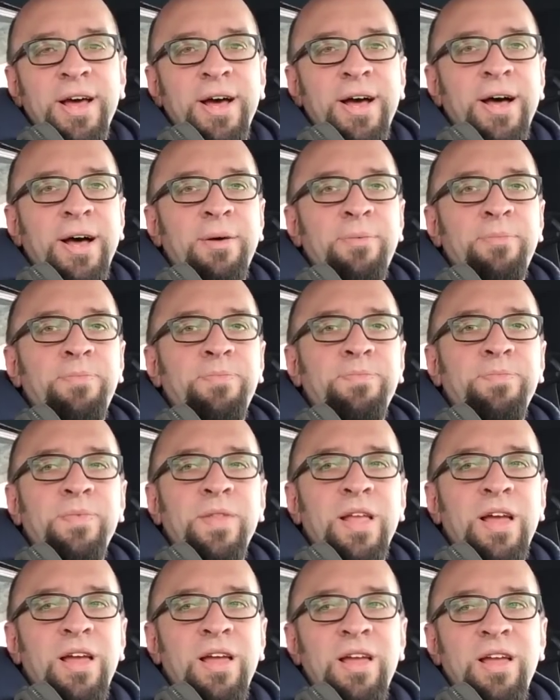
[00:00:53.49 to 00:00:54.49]
Um,
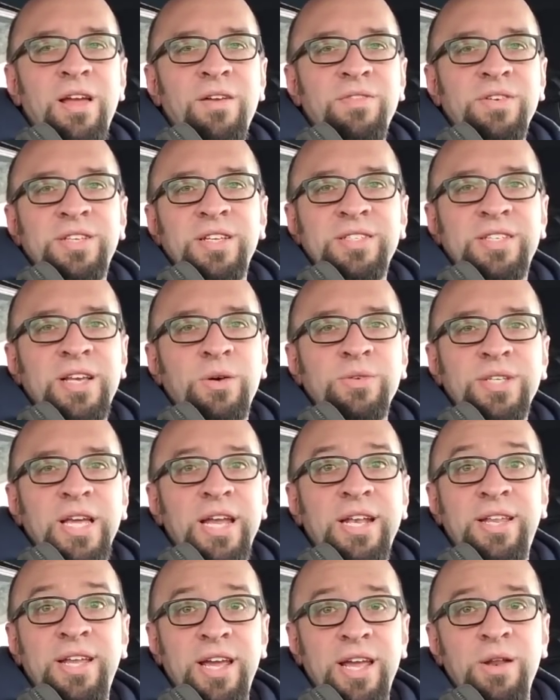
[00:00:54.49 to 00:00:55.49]
ever since I was
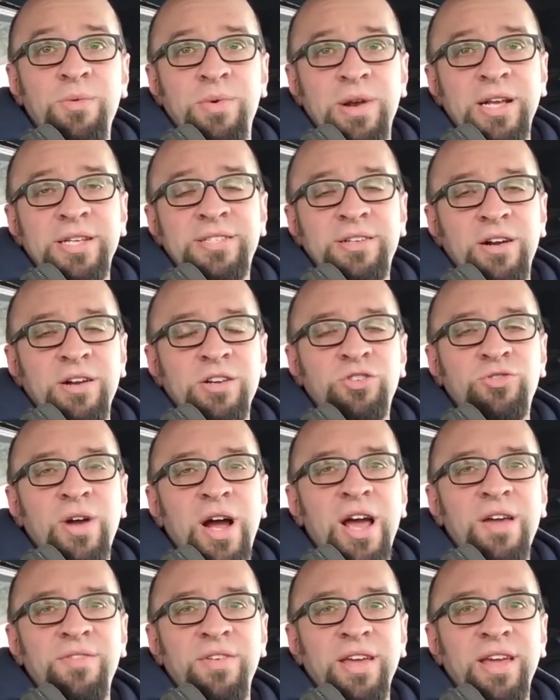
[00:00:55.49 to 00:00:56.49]
18 when I started
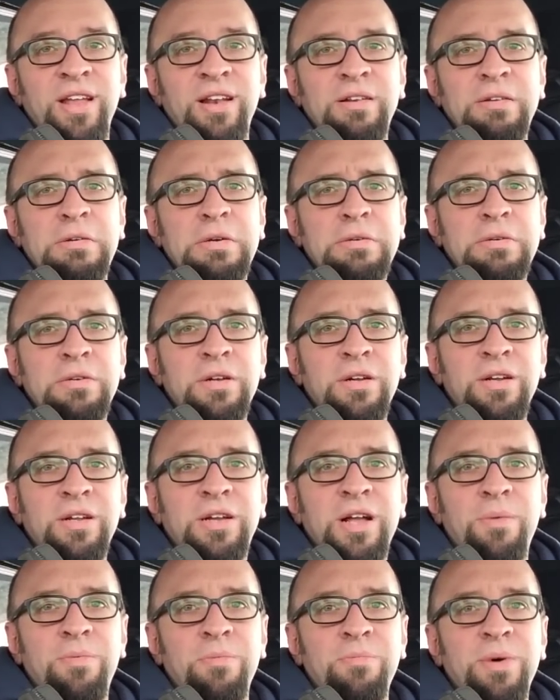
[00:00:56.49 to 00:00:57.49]
driving, and in a
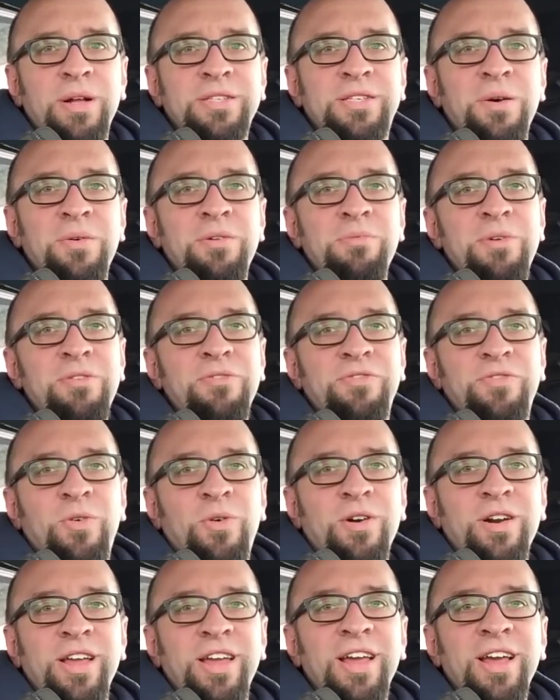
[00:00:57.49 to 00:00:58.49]
couple months I'm going to be
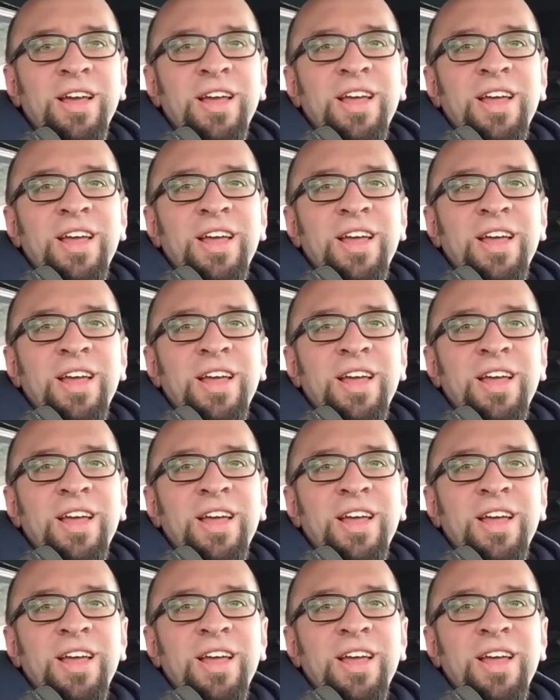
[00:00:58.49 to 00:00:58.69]
40.